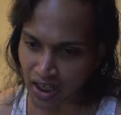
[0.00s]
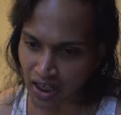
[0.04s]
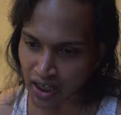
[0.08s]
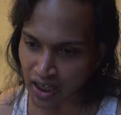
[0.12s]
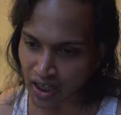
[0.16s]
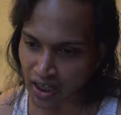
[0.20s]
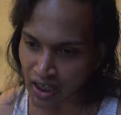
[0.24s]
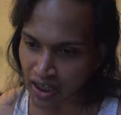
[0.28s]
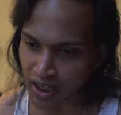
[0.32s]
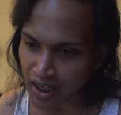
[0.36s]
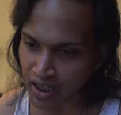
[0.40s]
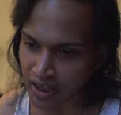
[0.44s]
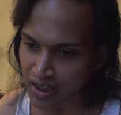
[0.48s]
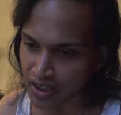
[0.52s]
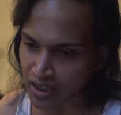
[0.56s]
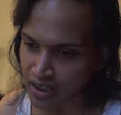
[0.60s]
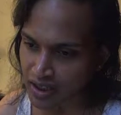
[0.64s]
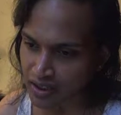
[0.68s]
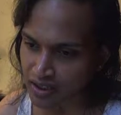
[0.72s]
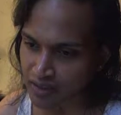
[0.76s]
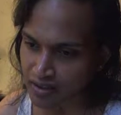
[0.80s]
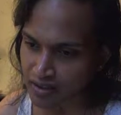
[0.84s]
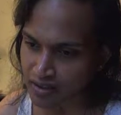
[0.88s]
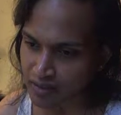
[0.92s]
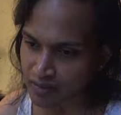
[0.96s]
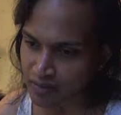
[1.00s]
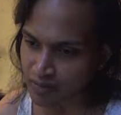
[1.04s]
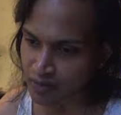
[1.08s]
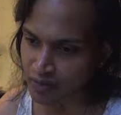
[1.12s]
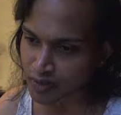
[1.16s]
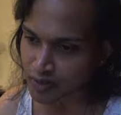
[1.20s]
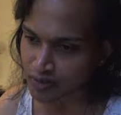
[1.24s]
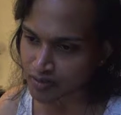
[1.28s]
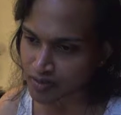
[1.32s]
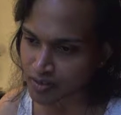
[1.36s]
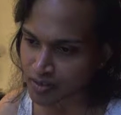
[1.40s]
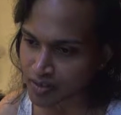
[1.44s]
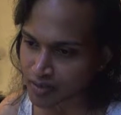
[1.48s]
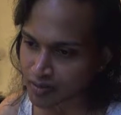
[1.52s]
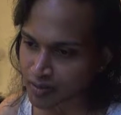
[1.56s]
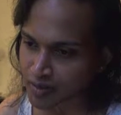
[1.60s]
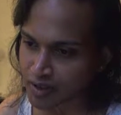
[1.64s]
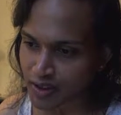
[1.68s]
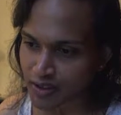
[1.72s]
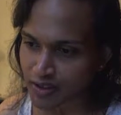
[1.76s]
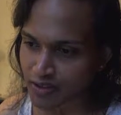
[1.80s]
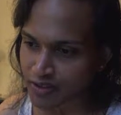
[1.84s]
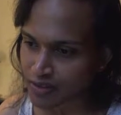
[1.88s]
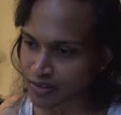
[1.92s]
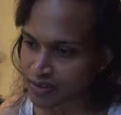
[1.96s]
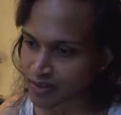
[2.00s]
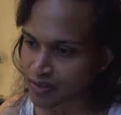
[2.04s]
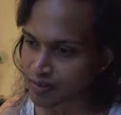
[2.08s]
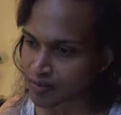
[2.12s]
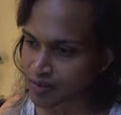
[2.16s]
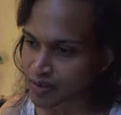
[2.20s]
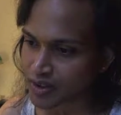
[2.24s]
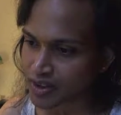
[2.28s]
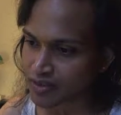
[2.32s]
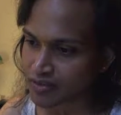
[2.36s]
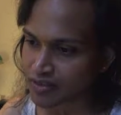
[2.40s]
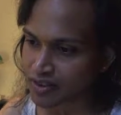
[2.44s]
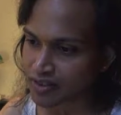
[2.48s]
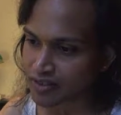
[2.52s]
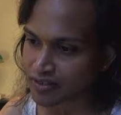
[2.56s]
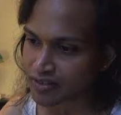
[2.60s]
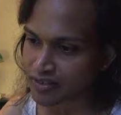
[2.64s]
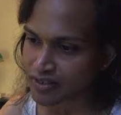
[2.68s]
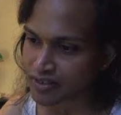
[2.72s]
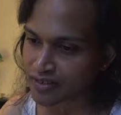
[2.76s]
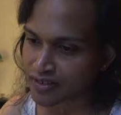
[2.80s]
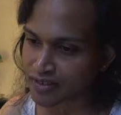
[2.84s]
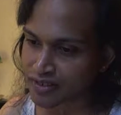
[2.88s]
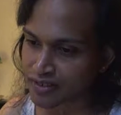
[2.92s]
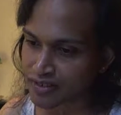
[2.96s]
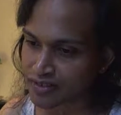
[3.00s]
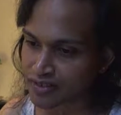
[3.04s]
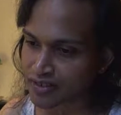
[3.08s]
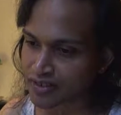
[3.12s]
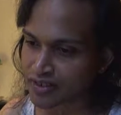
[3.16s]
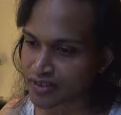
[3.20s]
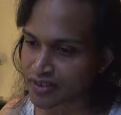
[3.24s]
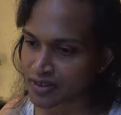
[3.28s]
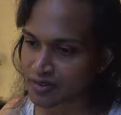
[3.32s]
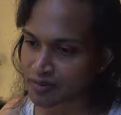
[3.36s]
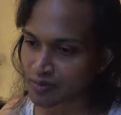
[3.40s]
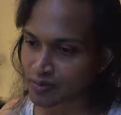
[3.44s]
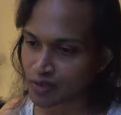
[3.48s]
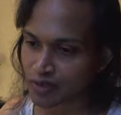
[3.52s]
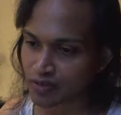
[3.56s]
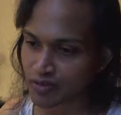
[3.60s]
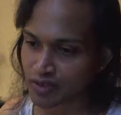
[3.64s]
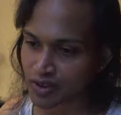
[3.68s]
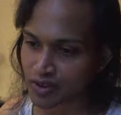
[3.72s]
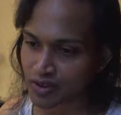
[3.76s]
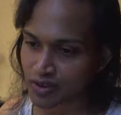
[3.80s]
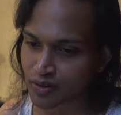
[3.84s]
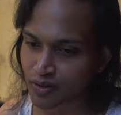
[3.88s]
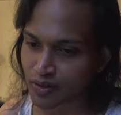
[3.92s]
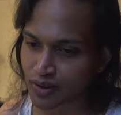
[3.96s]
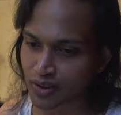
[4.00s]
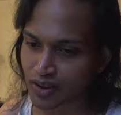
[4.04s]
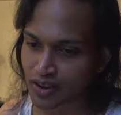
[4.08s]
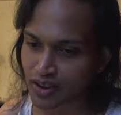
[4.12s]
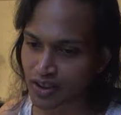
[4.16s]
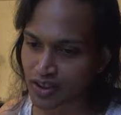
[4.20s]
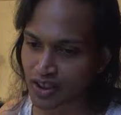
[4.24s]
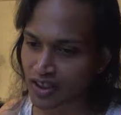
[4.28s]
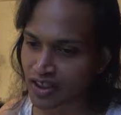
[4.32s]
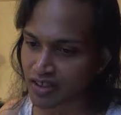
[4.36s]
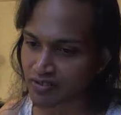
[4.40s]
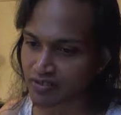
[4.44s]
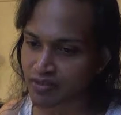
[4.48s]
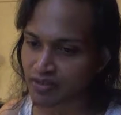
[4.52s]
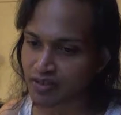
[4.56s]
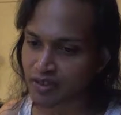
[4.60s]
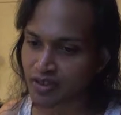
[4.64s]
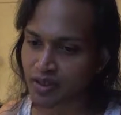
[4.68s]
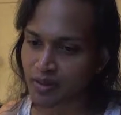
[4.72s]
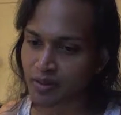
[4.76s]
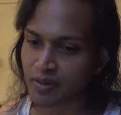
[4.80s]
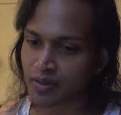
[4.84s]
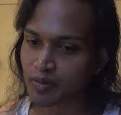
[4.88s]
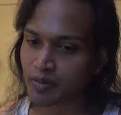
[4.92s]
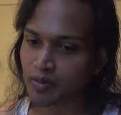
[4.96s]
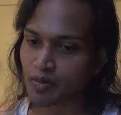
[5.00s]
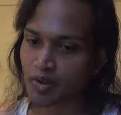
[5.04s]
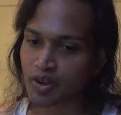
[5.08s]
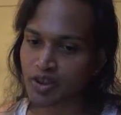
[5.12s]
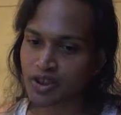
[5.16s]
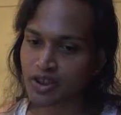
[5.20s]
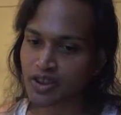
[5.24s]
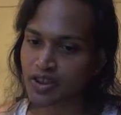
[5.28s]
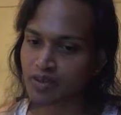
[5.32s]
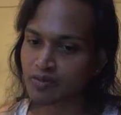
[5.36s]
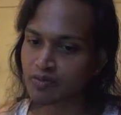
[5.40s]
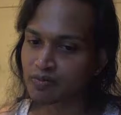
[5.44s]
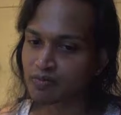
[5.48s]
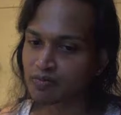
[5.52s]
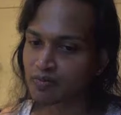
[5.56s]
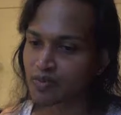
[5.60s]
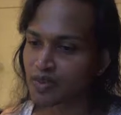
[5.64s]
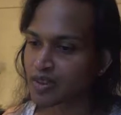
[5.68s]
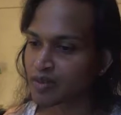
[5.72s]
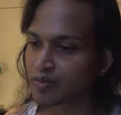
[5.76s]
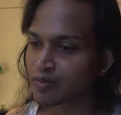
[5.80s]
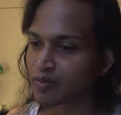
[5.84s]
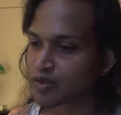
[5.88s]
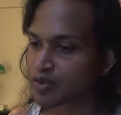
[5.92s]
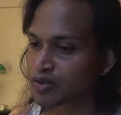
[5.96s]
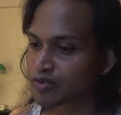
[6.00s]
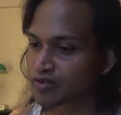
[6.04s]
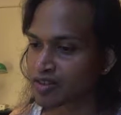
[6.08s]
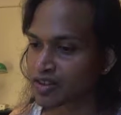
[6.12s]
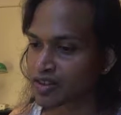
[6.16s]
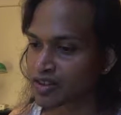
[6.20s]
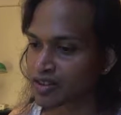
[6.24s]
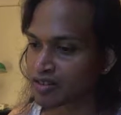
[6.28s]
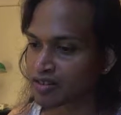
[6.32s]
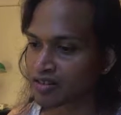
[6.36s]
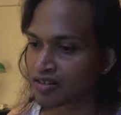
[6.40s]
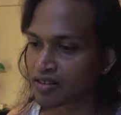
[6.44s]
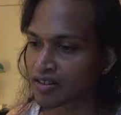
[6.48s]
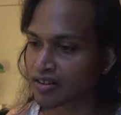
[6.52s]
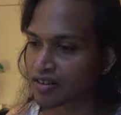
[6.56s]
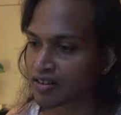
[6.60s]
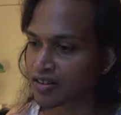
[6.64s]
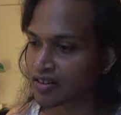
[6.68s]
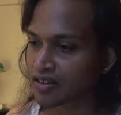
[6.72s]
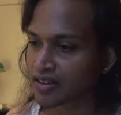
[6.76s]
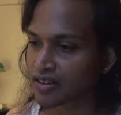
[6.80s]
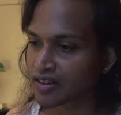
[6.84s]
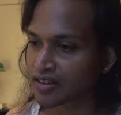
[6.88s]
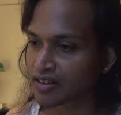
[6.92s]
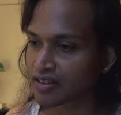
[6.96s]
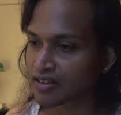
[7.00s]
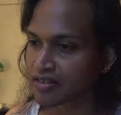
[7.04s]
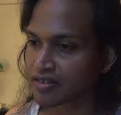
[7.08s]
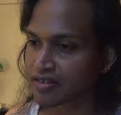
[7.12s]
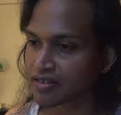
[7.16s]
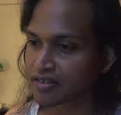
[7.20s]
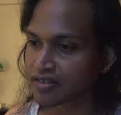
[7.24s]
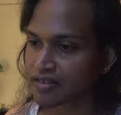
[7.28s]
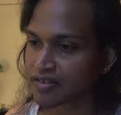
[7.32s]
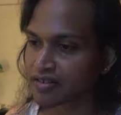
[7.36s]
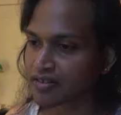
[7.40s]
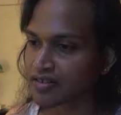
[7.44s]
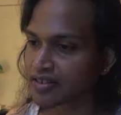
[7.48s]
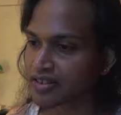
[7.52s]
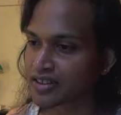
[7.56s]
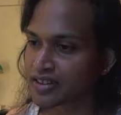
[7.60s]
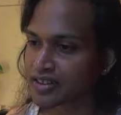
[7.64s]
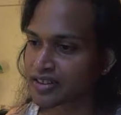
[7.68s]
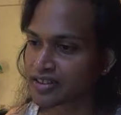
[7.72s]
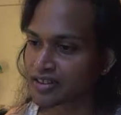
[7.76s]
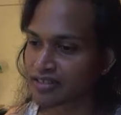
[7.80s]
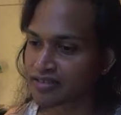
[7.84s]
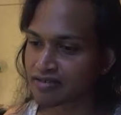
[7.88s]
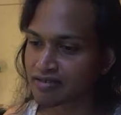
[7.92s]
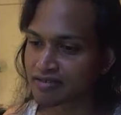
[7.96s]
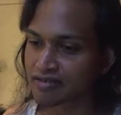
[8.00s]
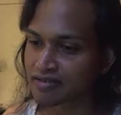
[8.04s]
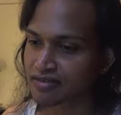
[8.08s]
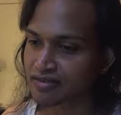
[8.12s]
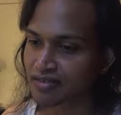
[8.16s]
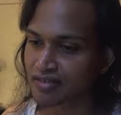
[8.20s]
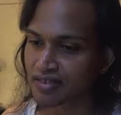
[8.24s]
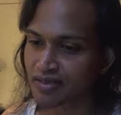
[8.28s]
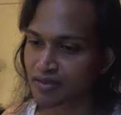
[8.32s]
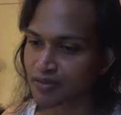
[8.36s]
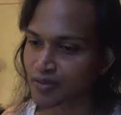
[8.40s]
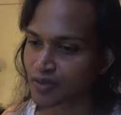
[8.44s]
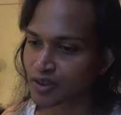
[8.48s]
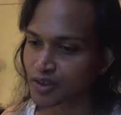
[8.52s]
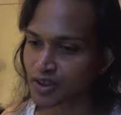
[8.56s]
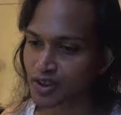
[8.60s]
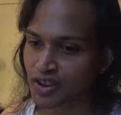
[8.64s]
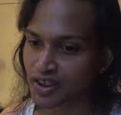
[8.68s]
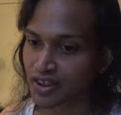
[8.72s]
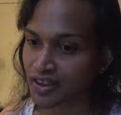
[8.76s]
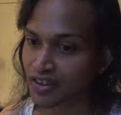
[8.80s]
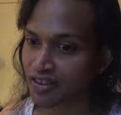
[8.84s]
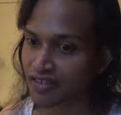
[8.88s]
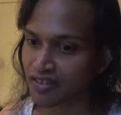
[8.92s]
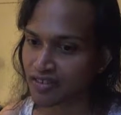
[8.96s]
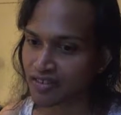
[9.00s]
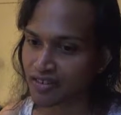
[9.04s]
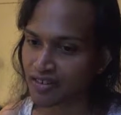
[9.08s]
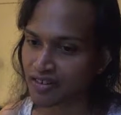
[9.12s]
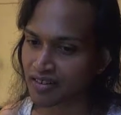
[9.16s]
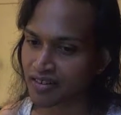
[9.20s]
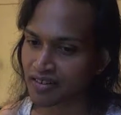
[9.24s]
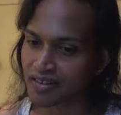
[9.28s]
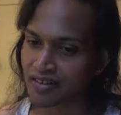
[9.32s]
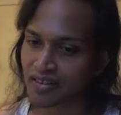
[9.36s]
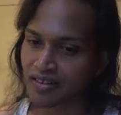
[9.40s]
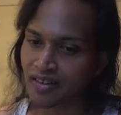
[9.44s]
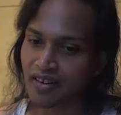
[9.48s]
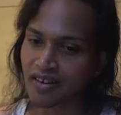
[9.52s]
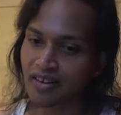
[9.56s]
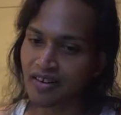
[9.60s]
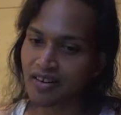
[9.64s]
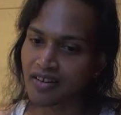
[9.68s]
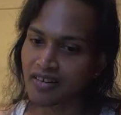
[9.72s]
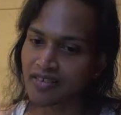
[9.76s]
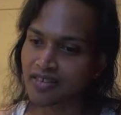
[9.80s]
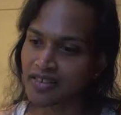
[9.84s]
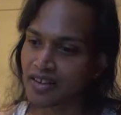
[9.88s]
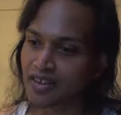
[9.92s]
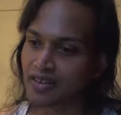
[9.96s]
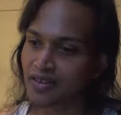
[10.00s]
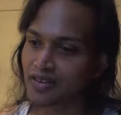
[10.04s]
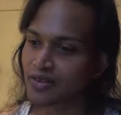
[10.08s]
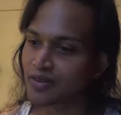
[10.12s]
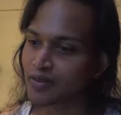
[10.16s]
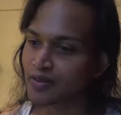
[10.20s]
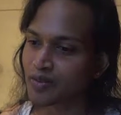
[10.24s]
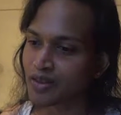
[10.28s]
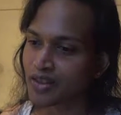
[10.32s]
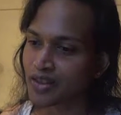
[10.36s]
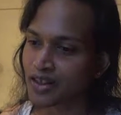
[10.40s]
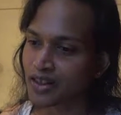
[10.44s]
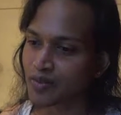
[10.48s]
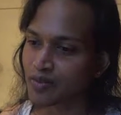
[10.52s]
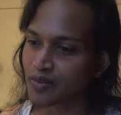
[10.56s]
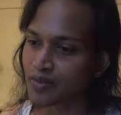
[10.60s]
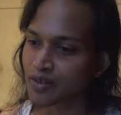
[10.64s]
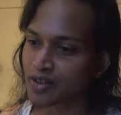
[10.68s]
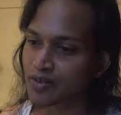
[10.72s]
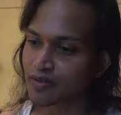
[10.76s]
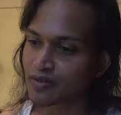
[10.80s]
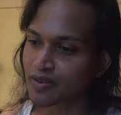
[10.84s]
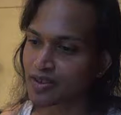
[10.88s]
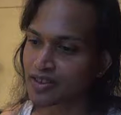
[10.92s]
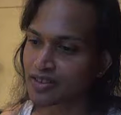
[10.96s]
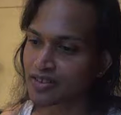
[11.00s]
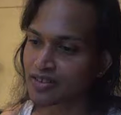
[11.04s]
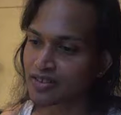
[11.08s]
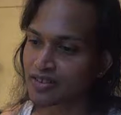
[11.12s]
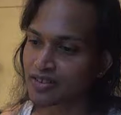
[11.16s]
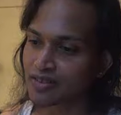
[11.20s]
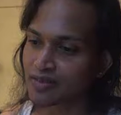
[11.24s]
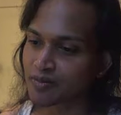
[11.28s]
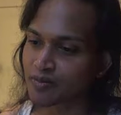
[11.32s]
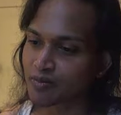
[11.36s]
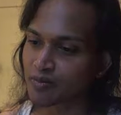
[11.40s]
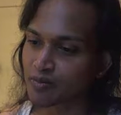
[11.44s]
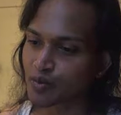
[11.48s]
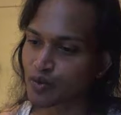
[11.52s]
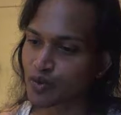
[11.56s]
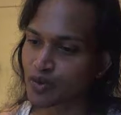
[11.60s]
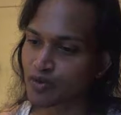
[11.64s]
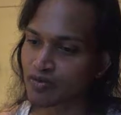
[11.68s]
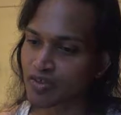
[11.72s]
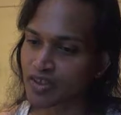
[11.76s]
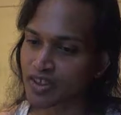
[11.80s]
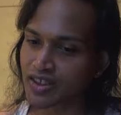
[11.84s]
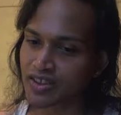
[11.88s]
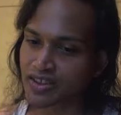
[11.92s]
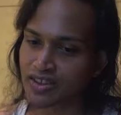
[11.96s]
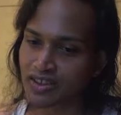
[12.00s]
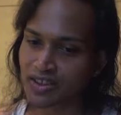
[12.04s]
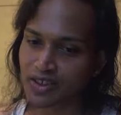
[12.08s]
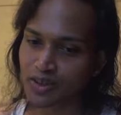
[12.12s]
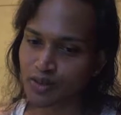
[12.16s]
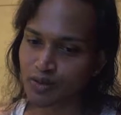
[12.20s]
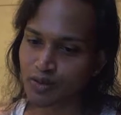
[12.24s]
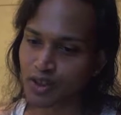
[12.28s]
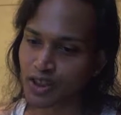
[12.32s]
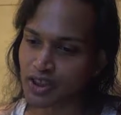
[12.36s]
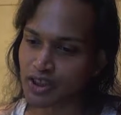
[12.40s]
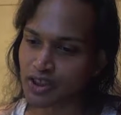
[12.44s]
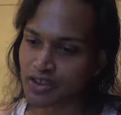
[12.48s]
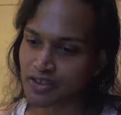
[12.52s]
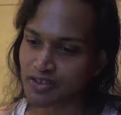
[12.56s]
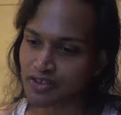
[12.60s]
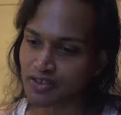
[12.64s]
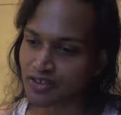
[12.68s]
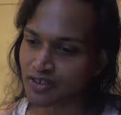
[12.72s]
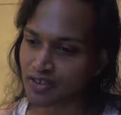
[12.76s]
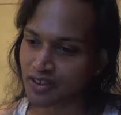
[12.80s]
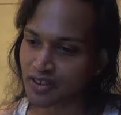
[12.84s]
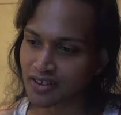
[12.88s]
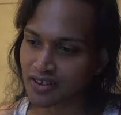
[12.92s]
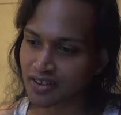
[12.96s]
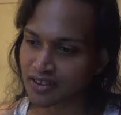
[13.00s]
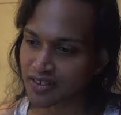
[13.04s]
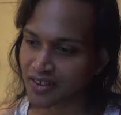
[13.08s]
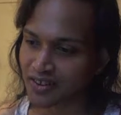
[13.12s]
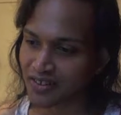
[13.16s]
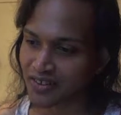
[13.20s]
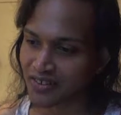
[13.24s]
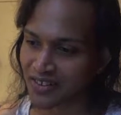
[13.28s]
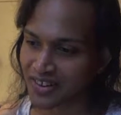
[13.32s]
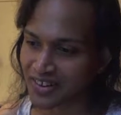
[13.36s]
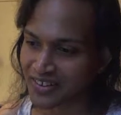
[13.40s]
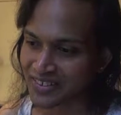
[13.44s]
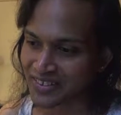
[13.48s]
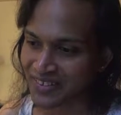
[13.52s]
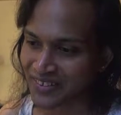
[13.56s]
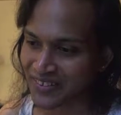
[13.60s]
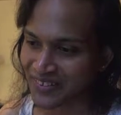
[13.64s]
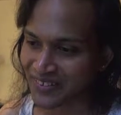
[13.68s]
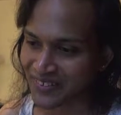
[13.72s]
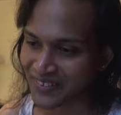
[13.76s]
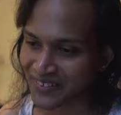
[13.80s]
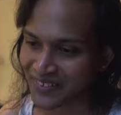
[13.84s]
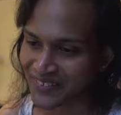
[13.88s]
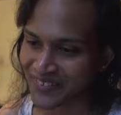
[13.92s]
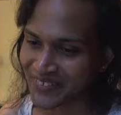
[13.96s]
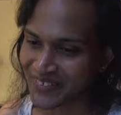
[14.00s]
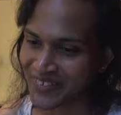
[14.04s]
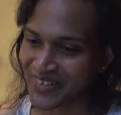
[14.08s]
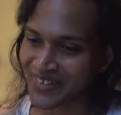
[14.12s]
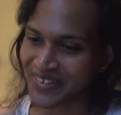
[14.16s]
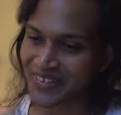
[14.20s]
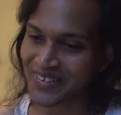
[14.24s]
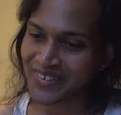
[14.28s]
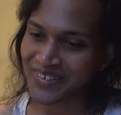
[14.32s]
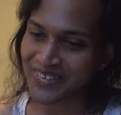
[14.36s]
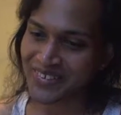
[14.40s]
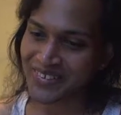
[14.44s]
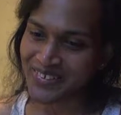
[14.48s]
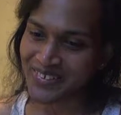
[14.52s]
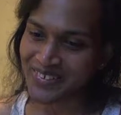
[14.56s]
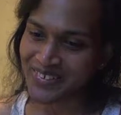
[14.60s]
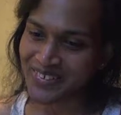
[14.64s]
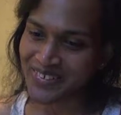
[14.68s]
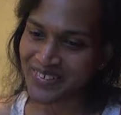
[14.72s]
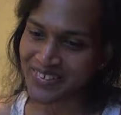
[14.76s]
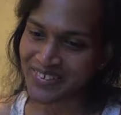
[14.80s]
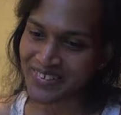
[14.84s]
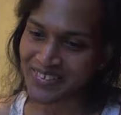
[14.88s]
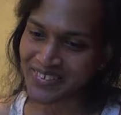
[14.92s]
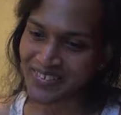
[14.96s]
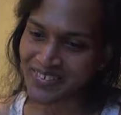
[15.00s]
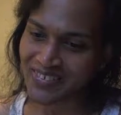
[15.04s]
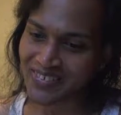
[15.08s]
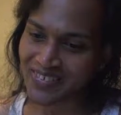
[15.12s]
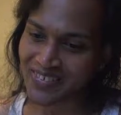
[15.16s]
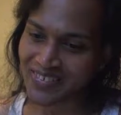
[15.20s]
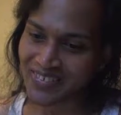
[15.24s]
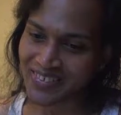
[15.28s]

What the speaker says: All these movies. I mean, I just can't believe there are all these movies to watch. I haven't really been watching any movies at all. Like, totally not watching anything. So I don't know what like what's the movie situation right now. Totally